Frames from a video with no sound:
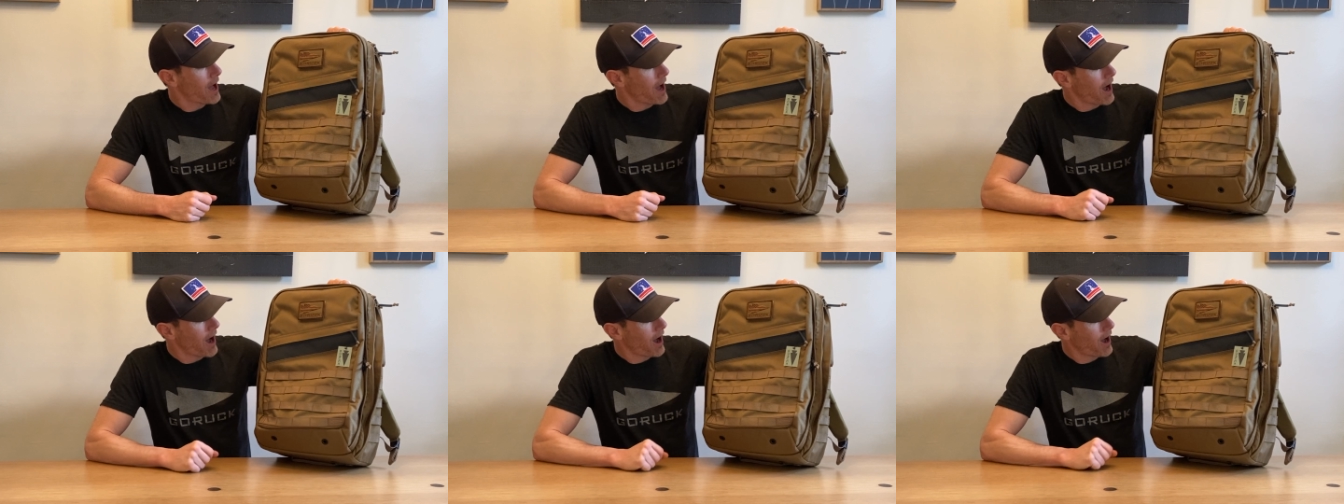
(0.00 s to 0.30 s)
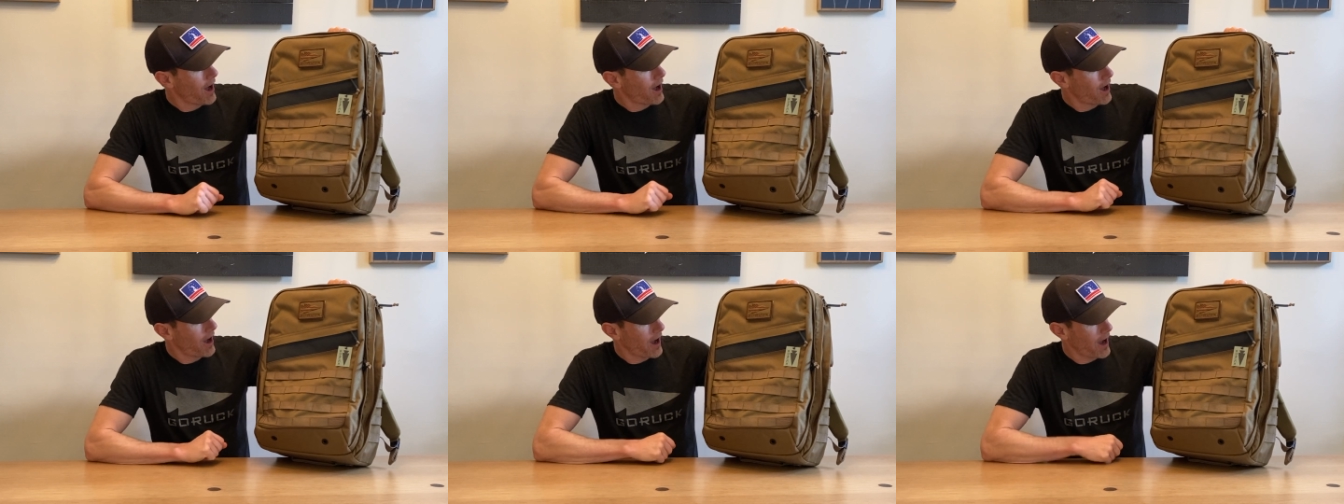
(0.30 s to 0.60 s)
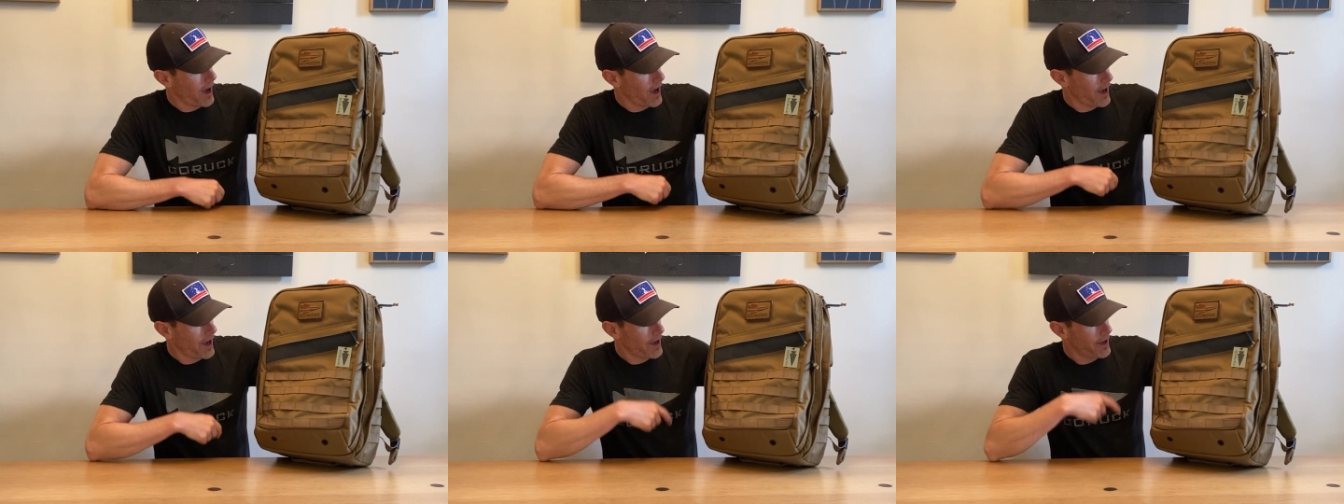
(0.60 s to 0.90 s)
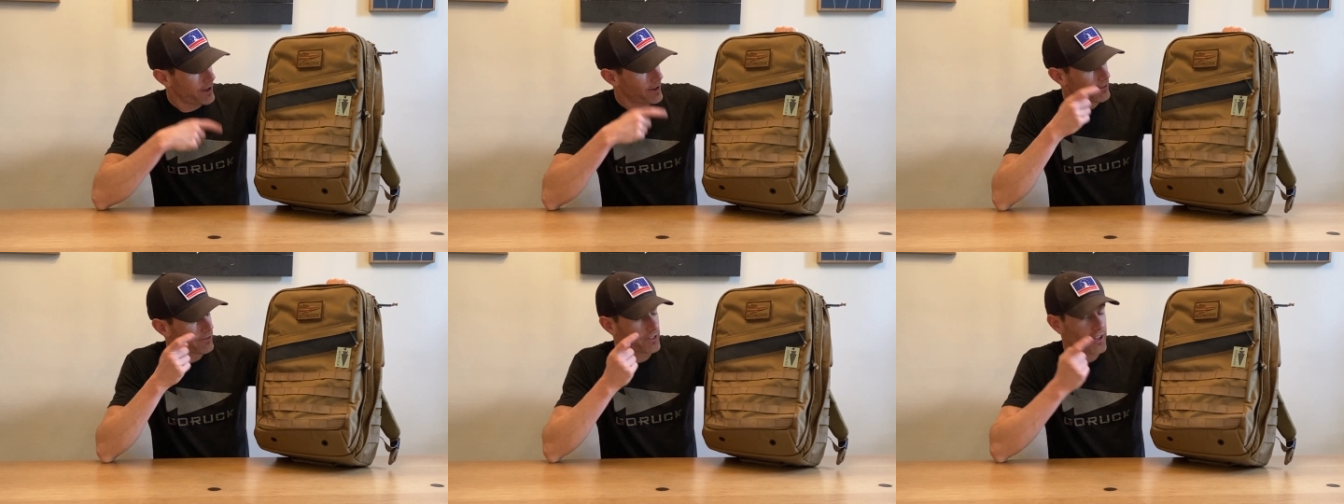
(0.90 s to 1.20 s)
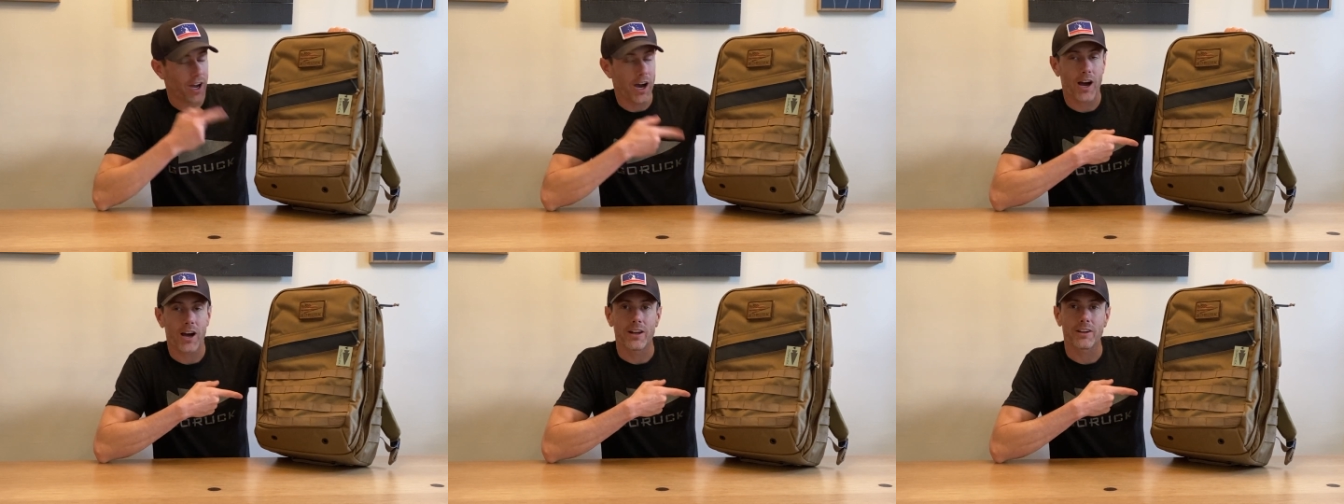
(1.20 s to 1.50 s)
I have
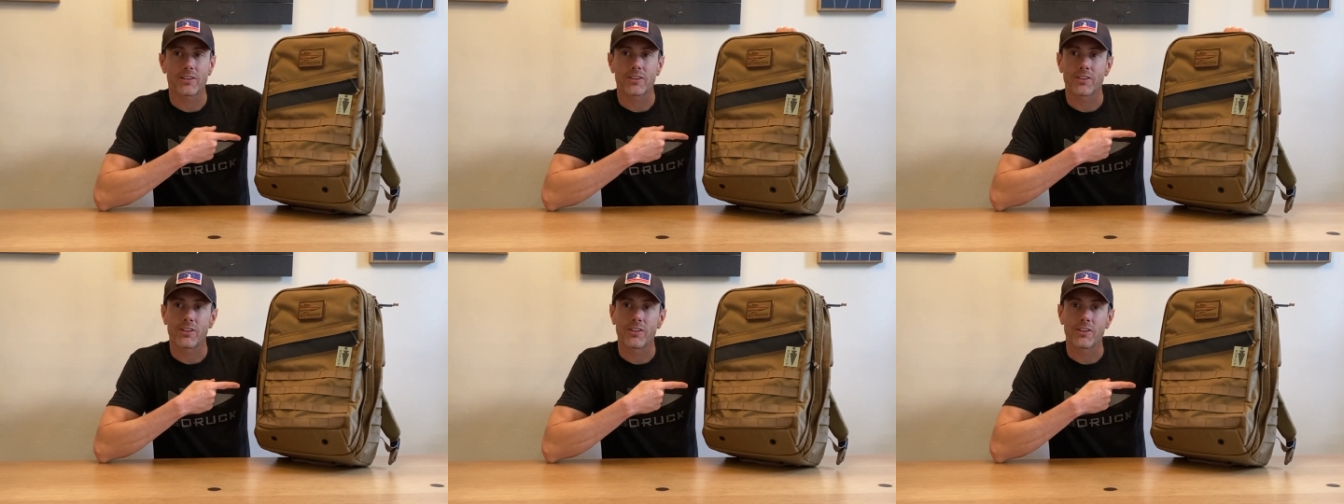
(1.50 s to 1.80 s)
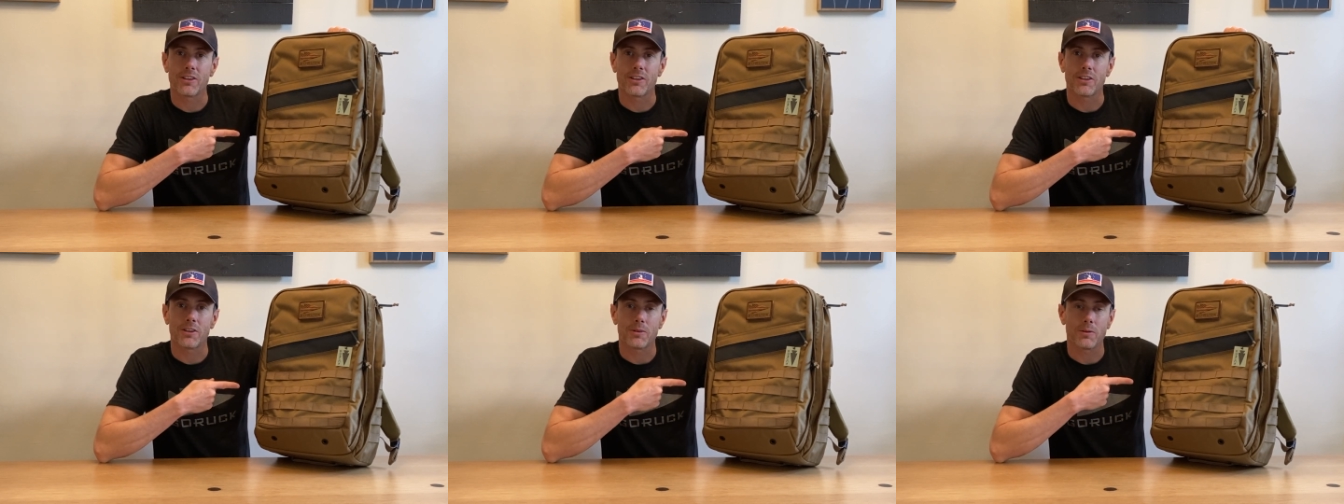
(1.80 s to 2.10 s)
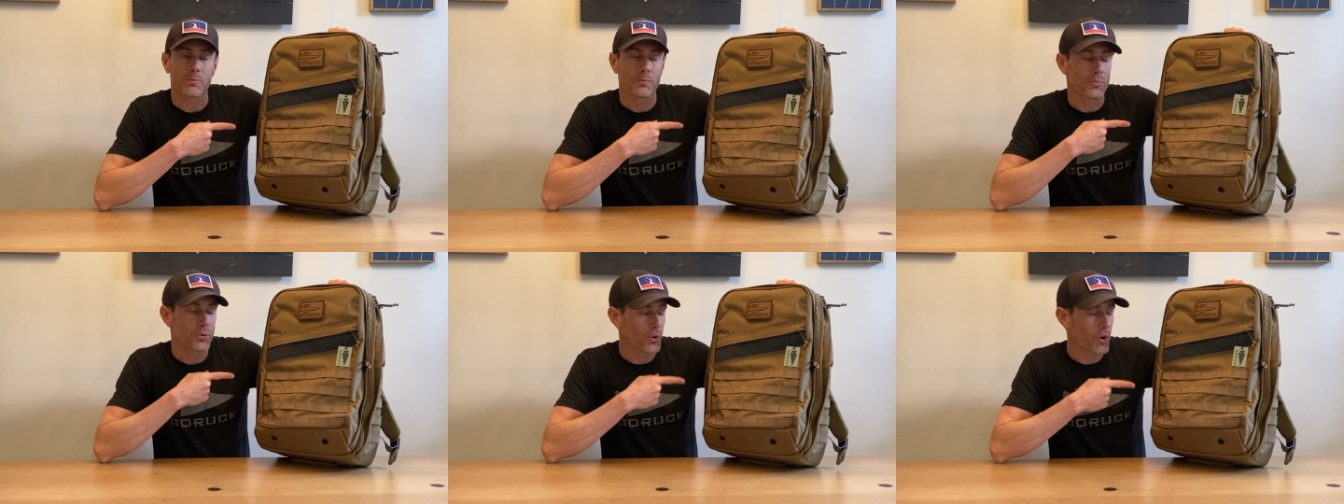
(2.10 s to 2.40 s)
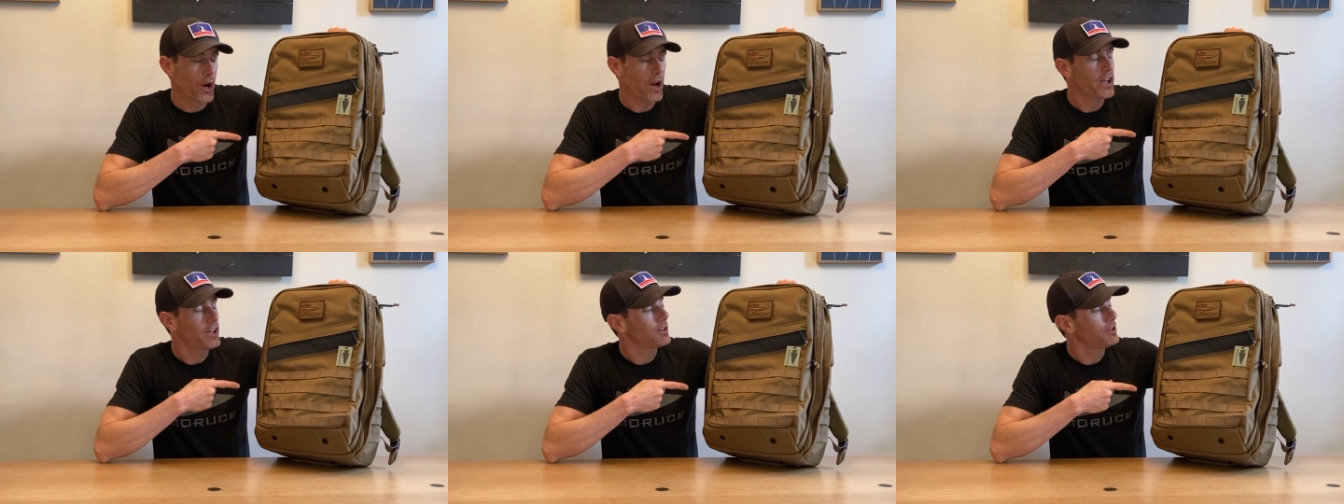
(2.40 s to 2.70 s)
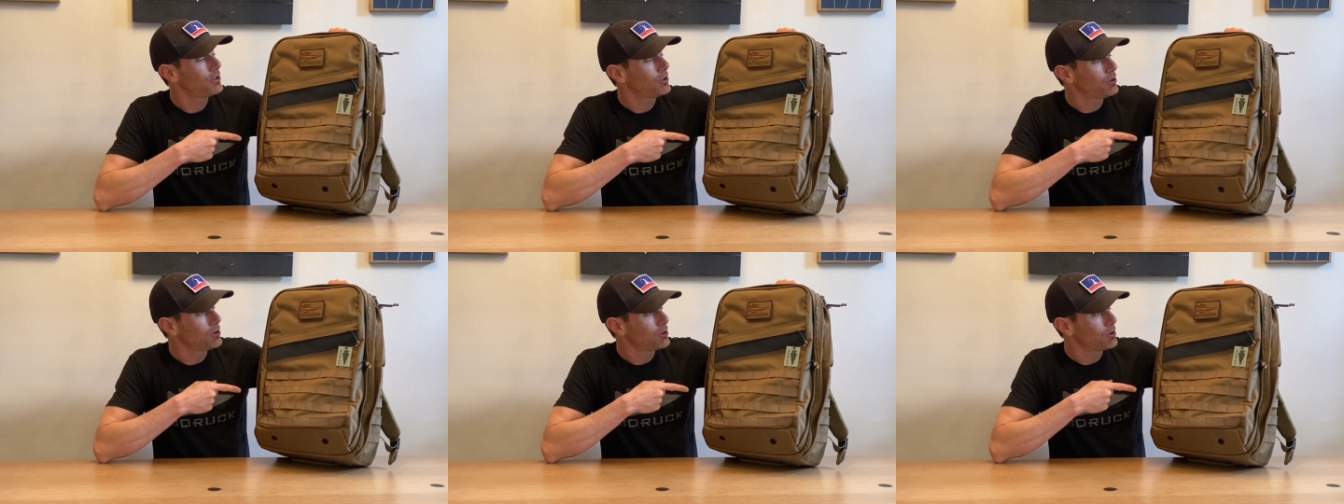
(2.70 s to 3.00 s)
got the brand
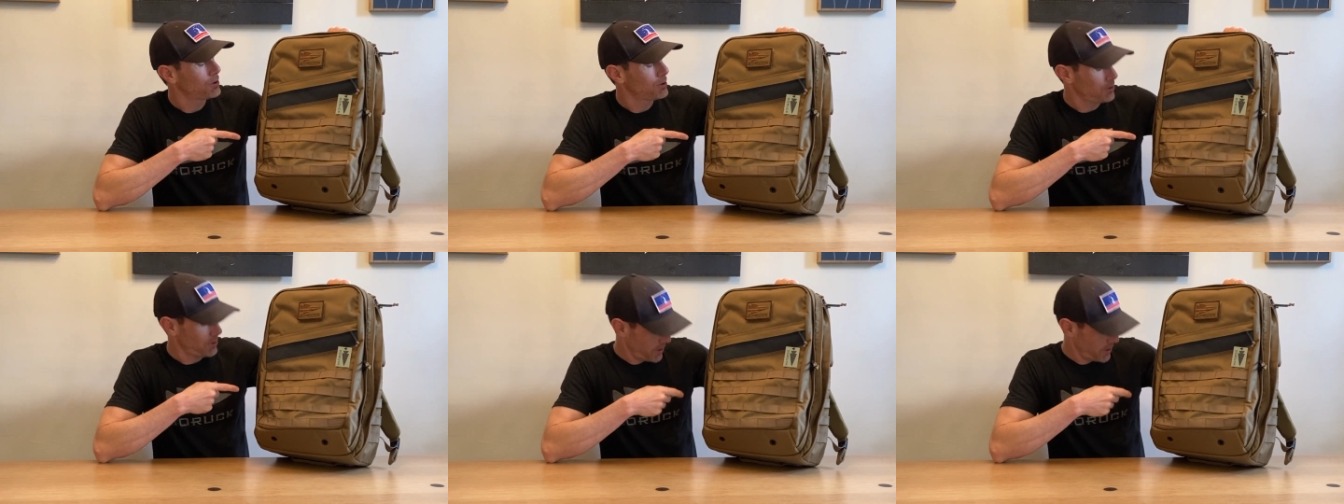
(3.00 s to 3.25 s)
new